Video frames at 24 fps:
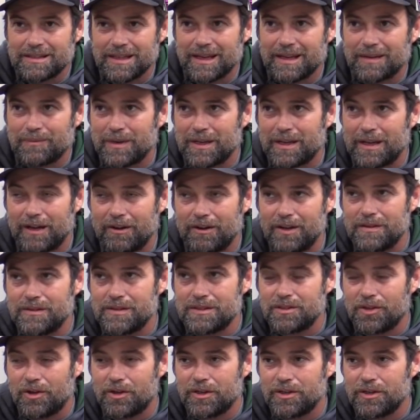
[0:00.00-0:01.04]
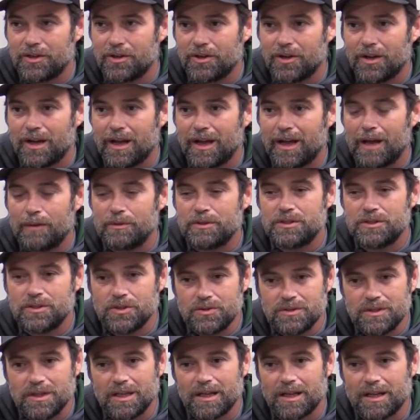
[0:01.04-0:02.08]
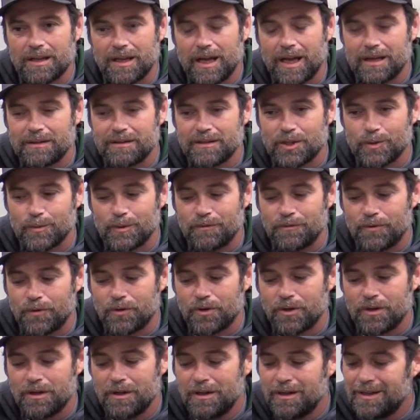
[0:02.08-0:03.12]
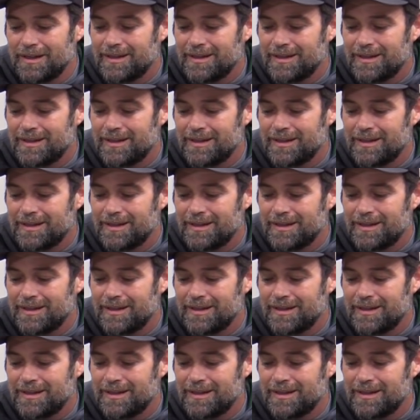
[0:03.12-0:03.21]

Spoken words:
I've been carrying this all year. I was using it a lot the year before.